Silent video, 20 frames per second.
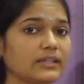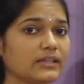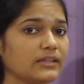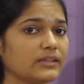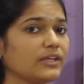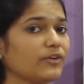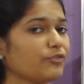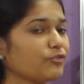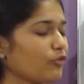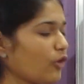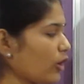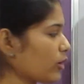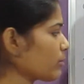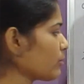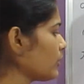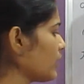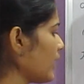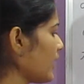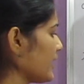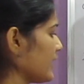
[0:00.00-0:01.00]
The
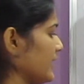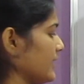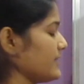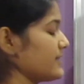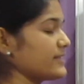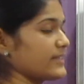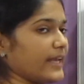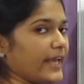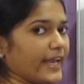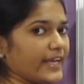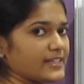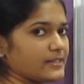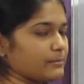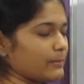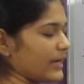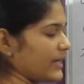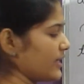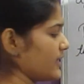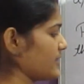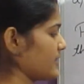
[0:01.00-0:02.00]
formula is x
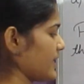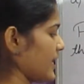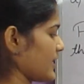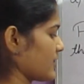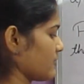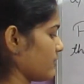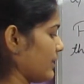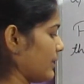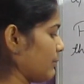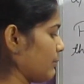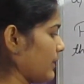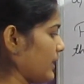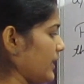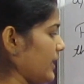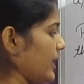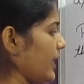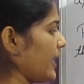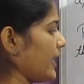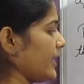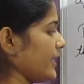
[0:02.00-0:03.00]
minus x1 by
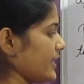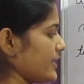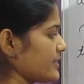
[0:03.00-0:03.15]
a